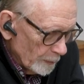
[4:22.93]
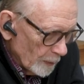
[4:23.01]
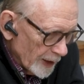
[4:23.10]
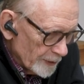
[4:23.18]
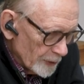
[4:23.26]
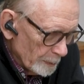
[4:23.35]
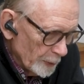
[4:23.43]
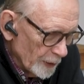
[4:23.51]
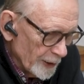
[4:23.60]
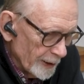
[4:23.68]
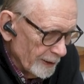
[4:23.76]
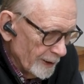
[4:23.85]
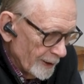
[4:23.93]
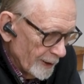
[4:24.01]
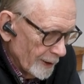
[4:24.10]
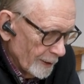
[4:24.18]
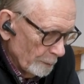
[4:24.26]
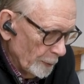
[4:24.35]
wants to put a
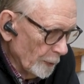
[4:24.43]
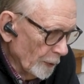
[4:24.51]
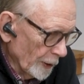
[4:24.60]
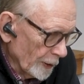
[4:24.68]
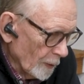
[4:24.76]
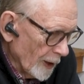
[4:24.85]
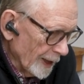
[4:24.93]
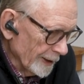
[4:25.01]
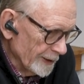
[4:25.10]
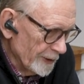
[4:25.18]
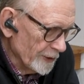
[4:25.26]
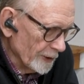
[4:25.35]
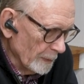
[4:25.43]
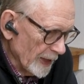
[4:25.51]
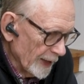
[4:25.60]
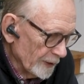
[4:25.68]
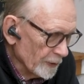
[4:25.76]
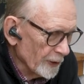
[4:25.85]
poor quality
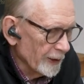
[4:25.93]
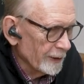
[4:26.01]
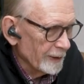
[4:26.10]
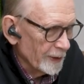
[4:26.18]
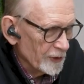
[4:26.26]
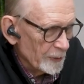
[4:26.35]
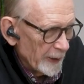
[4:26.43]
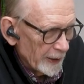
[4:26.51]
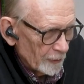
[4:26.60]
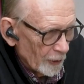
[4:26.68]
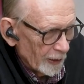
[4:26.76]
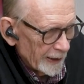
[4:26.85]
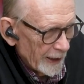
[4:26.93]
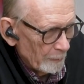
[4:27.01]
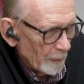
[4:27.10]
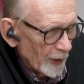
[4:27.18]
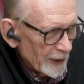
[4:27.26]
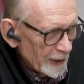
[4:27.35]
Sumatra and spend all that
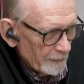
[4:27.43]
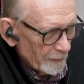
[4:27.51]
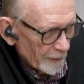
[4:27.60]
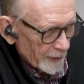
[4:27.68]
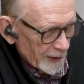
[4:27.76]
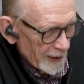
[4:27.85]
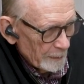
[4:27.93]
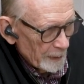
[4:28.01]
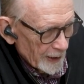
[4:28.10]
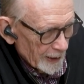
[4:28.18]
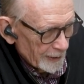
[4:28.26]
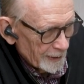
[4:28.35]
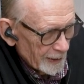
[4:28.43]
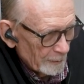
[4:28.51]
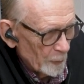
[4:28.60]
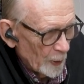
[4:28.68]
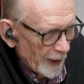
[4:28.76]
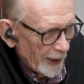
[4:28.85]
money for keeping it in the
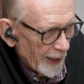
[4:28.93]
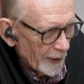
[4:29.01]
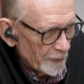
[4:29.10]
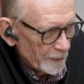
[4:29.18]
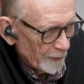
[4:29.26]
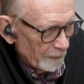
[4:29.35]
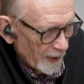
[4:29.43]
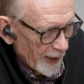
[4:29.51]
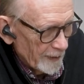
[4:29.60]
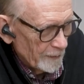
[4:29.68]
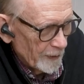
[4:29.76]
warehouse for five